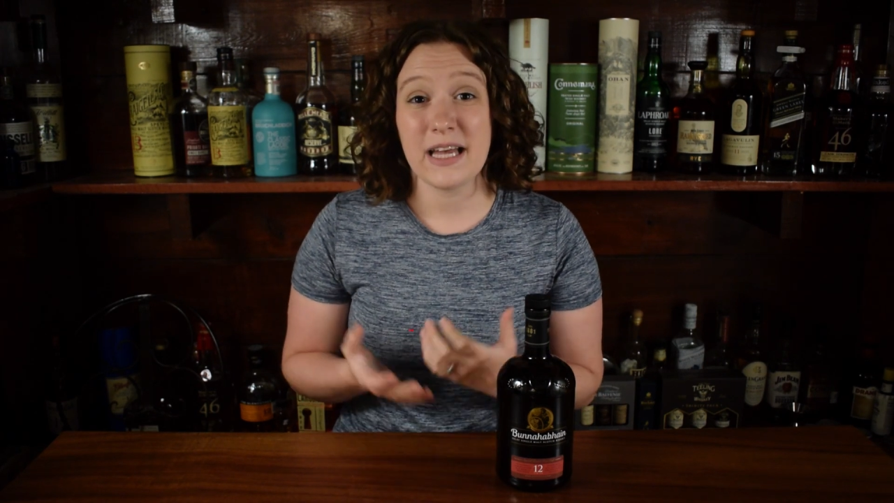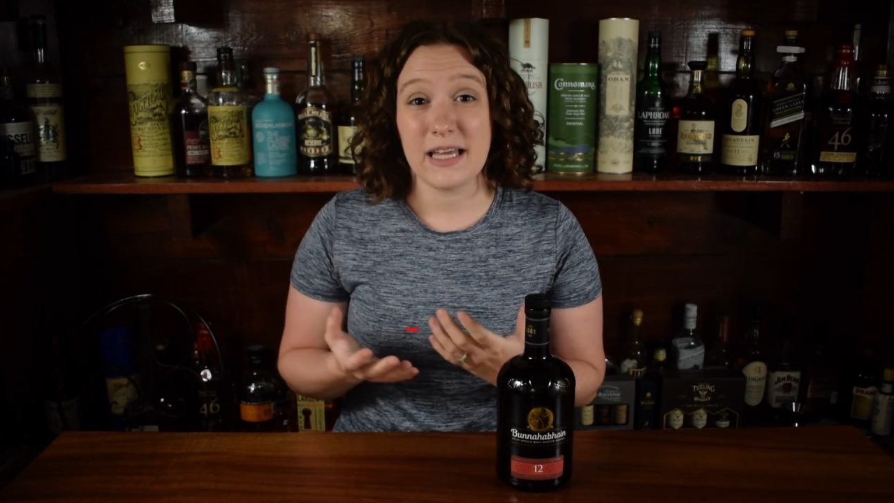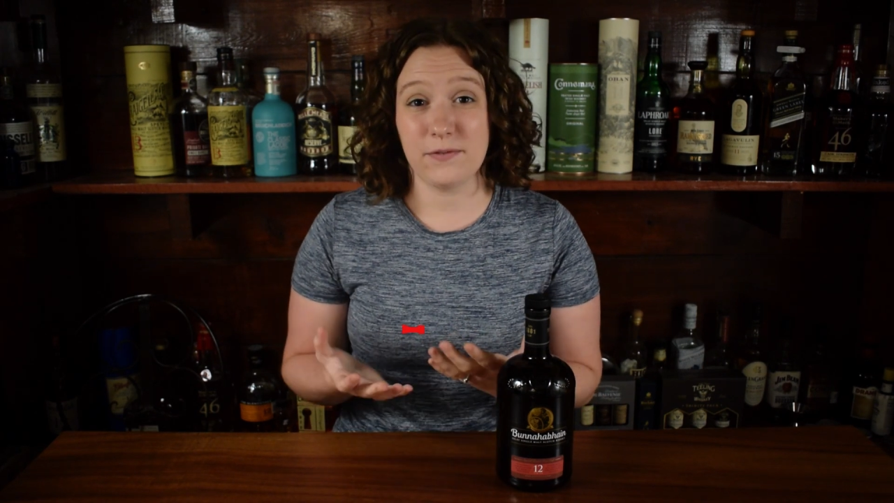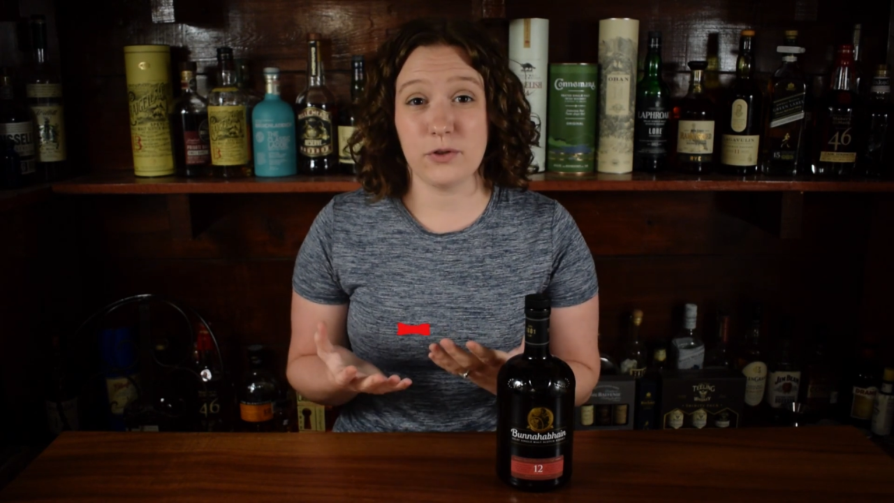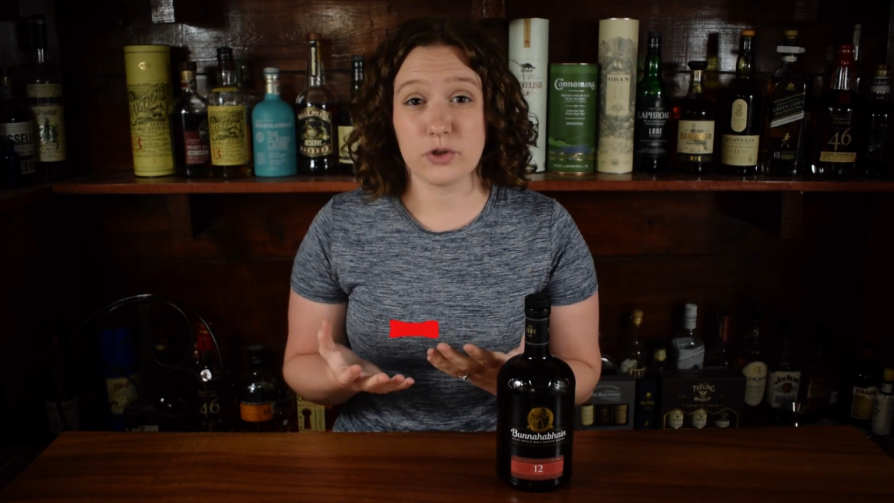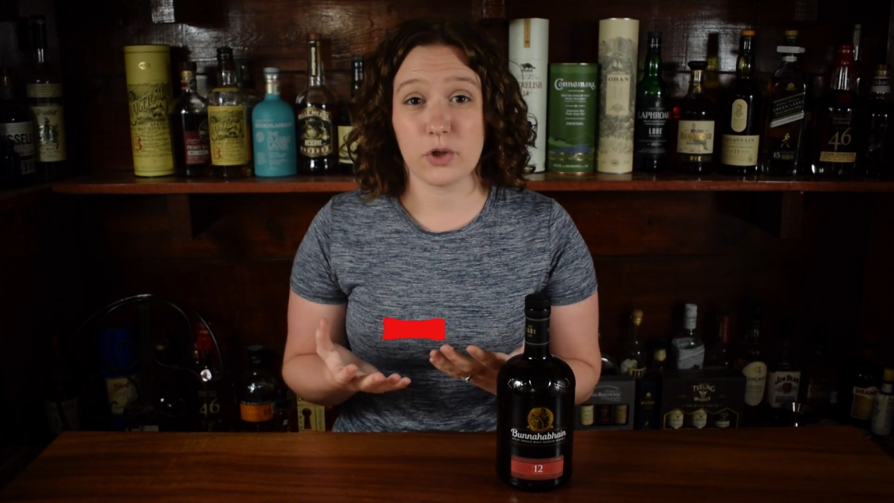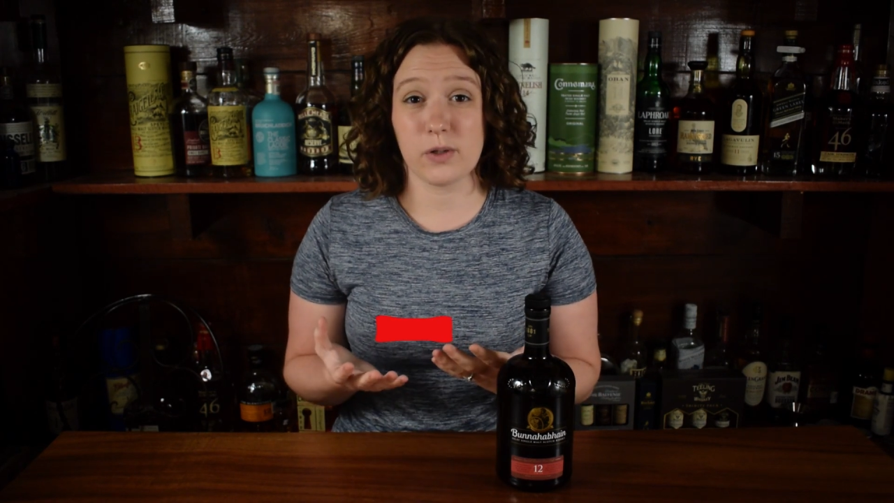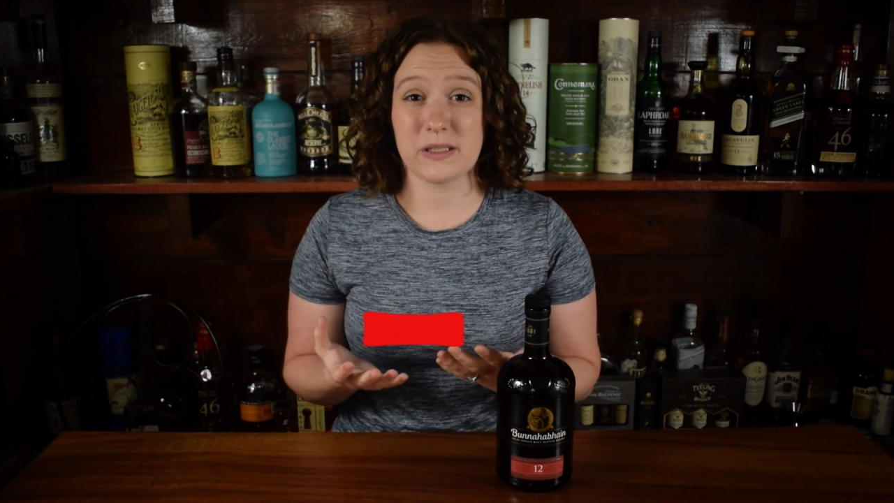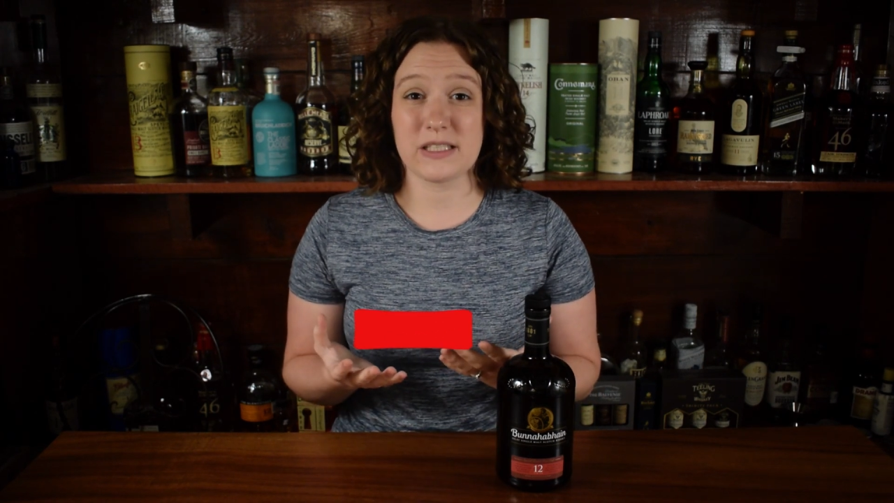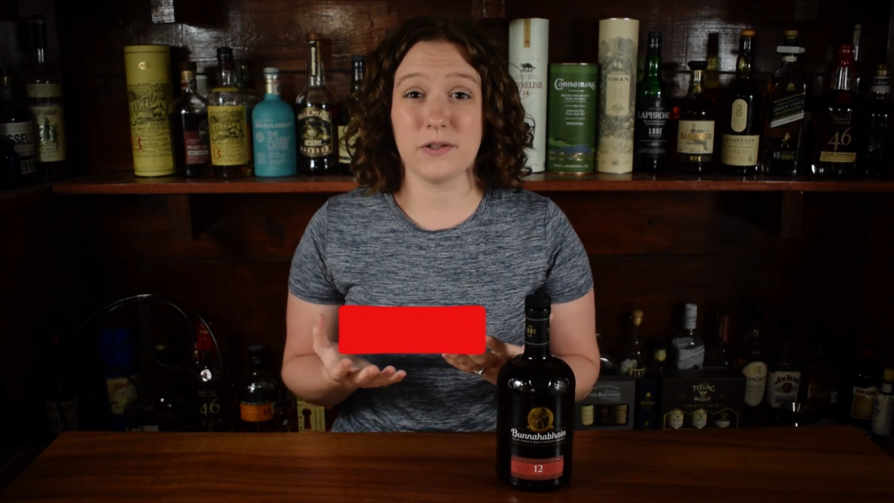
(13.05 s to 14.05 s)
And if you enjoy
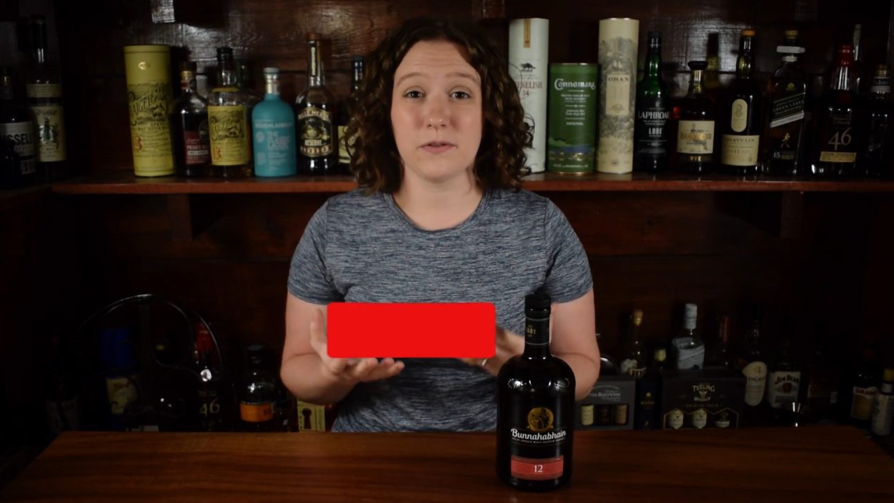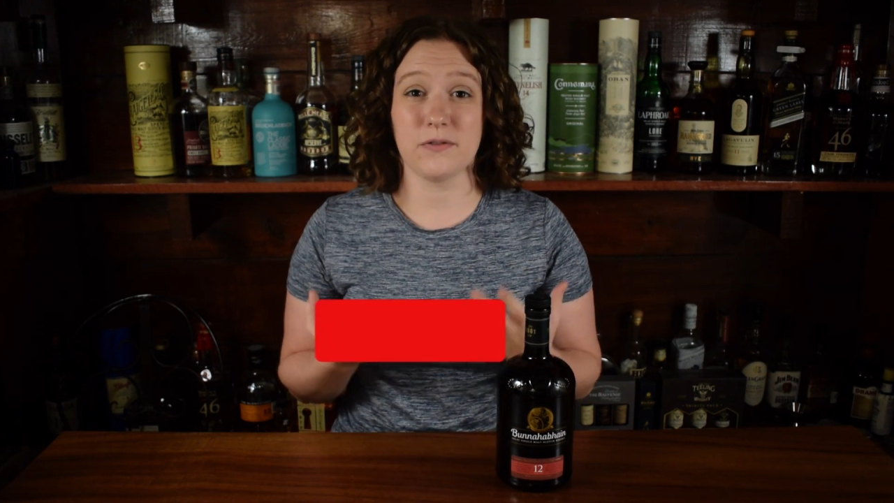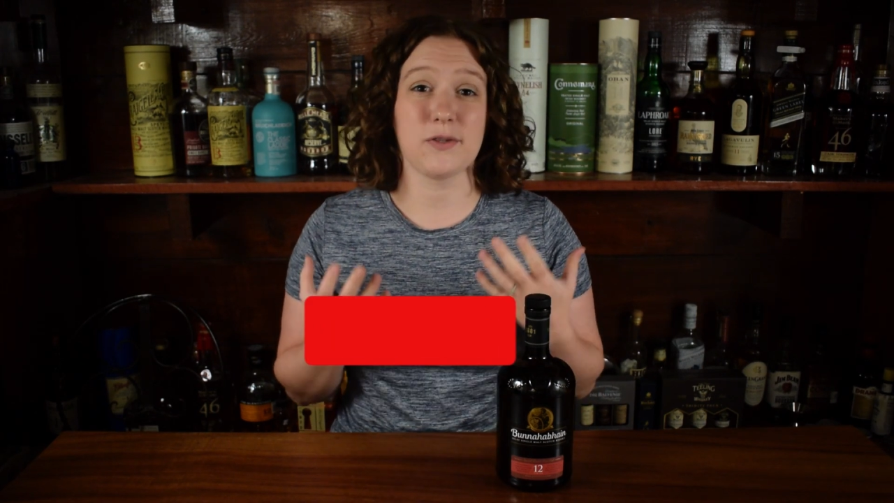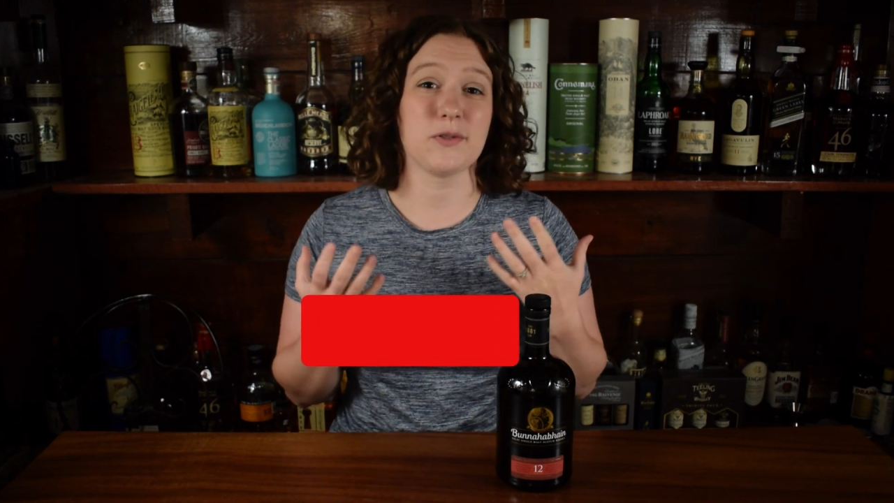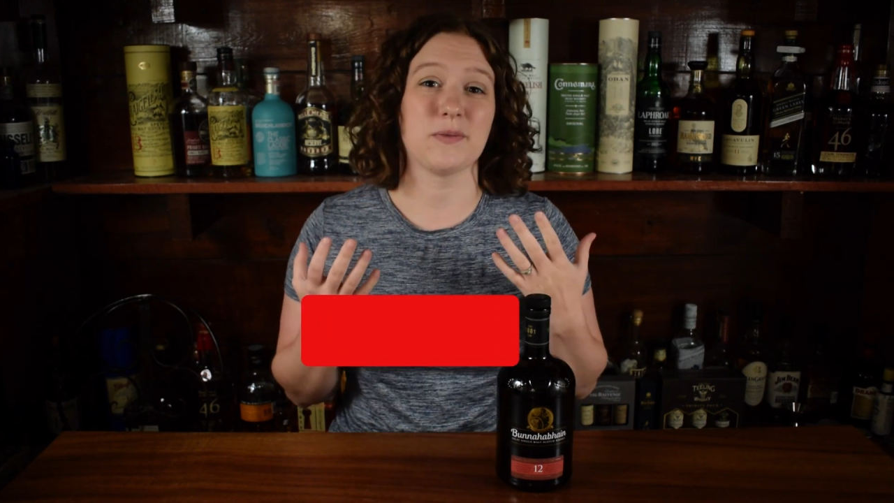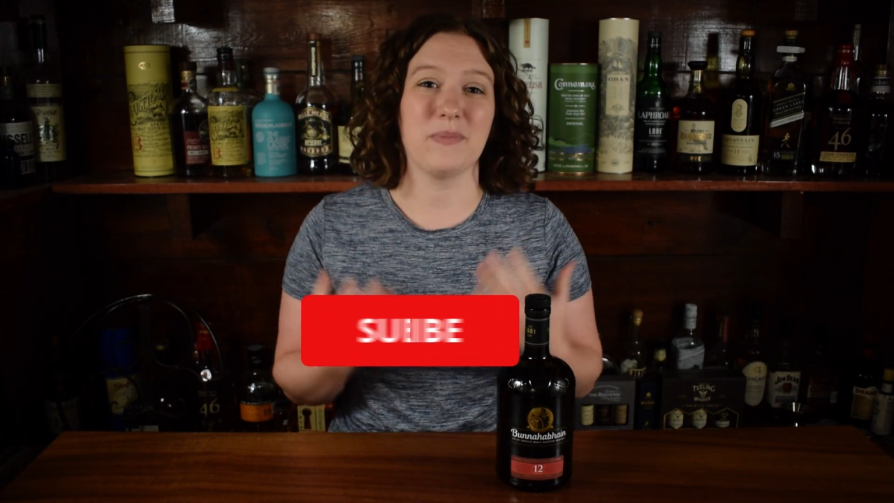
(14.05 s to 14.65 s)
whiskey reviews,